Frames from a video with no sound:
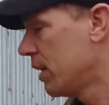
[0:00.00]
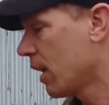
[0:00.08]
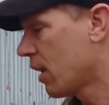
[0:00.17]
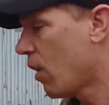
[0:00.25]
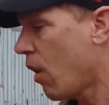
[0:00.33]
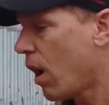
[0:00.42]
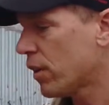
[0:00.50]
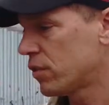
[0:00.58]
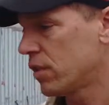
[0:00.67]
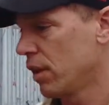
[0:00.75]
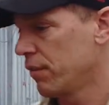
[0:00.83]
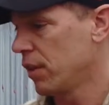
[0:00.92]
The
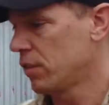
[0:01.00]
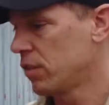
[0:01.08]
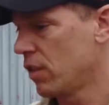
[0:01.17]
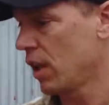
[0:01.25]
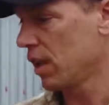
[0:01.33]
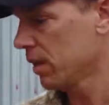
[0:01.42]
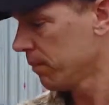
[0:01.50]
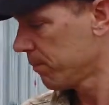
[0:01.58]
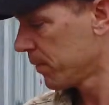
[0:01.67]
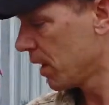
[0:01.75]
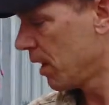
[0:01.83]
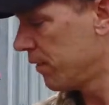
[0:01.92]
cost of this thing,
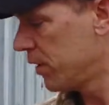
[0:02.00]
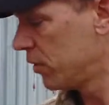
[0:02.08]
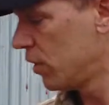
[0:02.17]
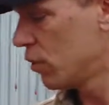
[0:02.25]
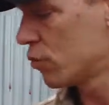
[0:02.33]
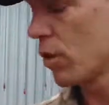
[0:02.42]
of this here